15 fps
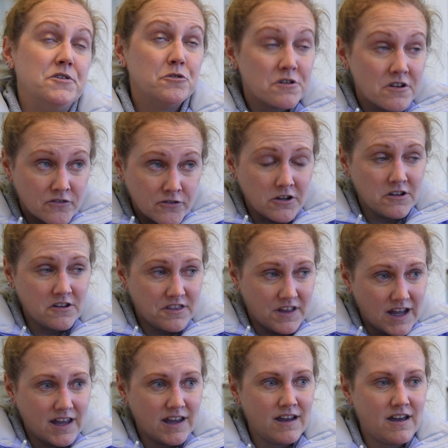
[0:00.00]
beautiful
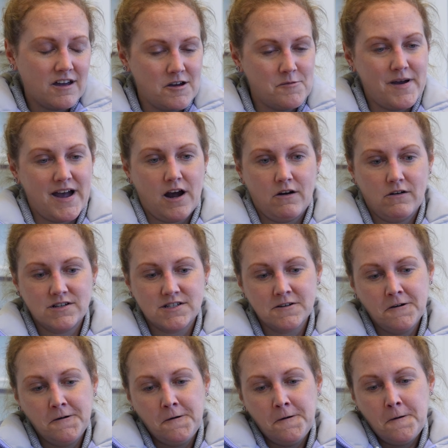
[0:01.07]
thing about
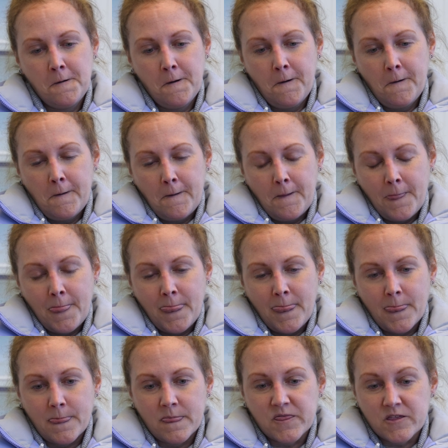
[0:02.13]

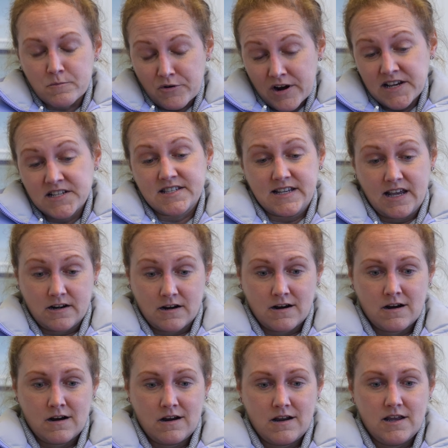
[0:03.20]
the Brace
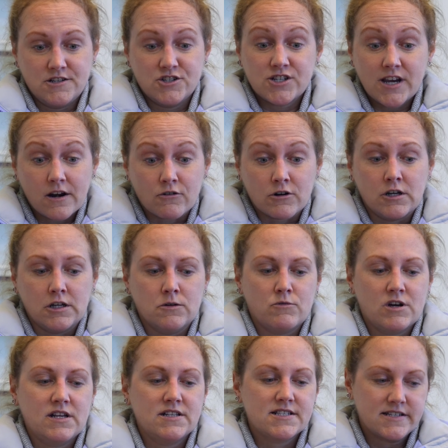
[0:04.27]
Center in general and
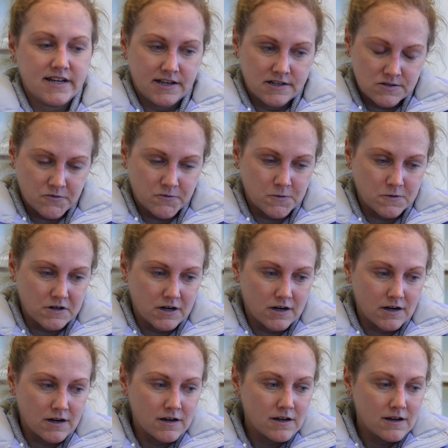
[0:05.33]
what it stands
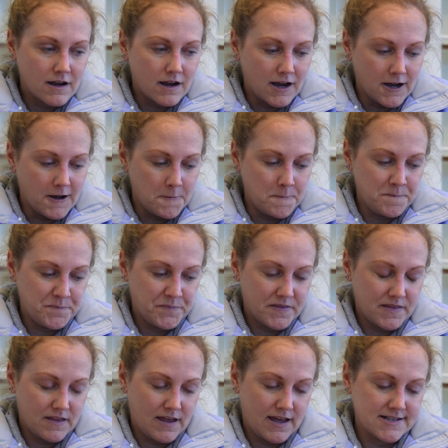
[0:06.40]
for, um,
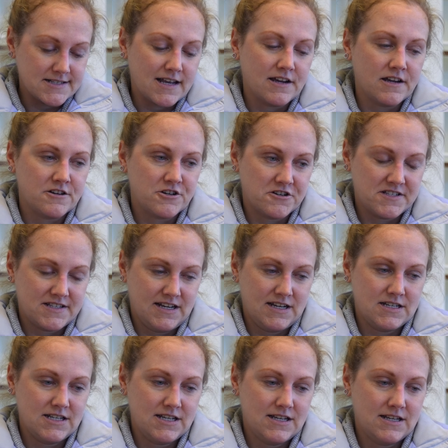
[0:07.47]
as I
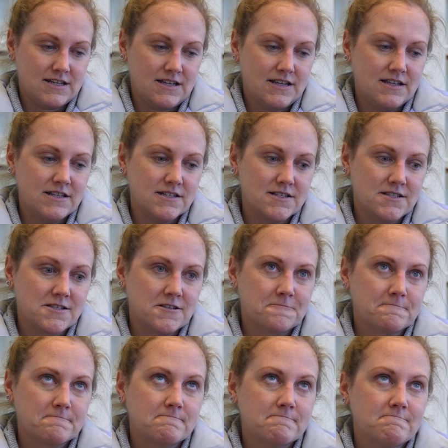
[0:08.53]
understand it, is
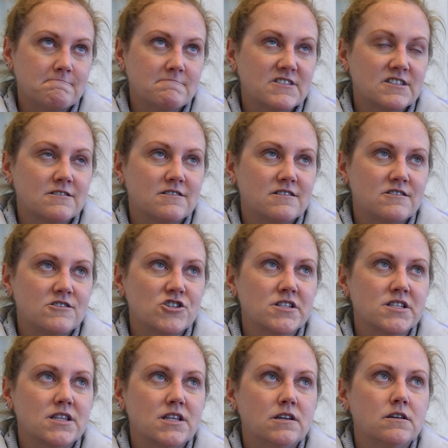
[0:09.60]

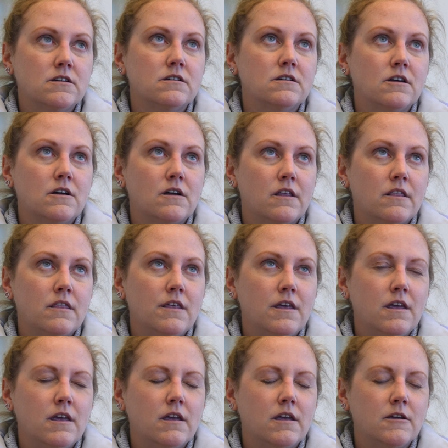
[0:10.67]
just the
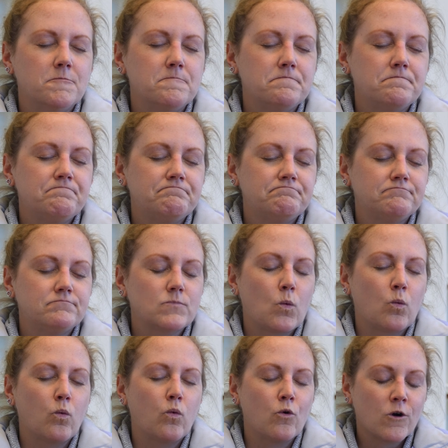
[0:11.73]
the
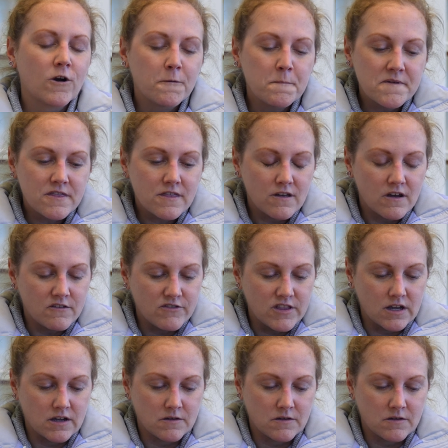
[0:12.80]
warmth of the